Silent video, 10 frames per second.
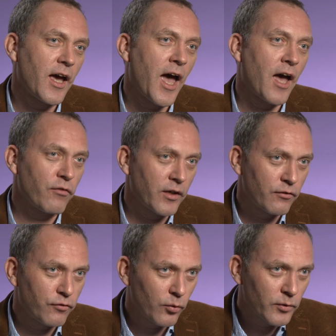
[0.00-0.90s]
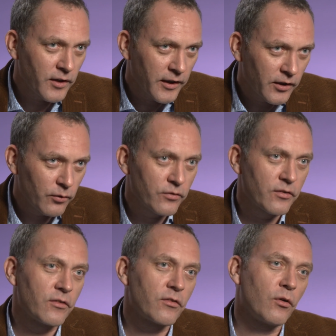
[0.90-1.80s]
having a formal
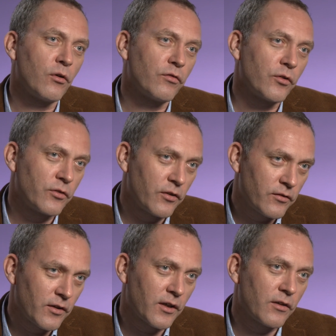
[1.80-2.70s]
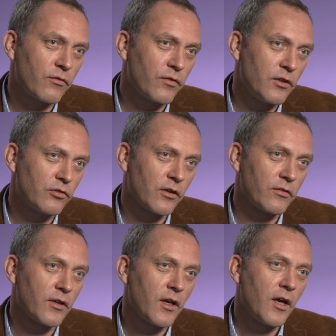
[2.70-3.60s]
diagnosis of autistic features